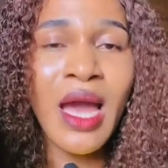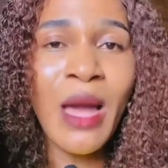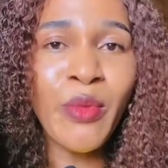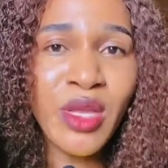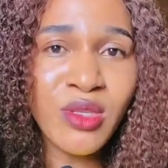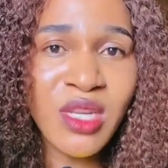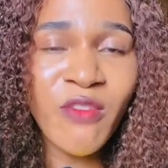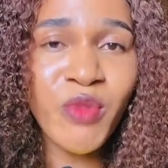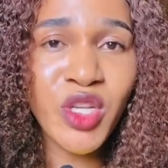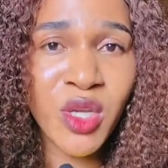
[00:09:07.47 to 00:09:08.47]
I'm going to leave
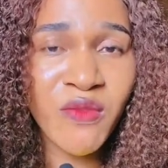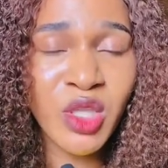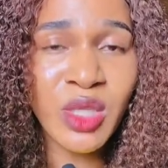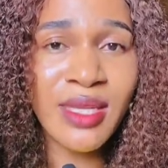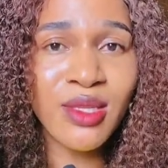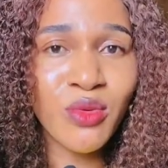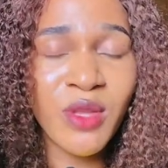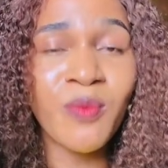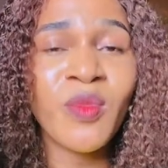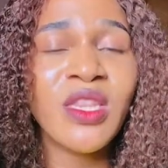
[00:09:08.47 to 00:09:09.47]
a picture of it on the screen.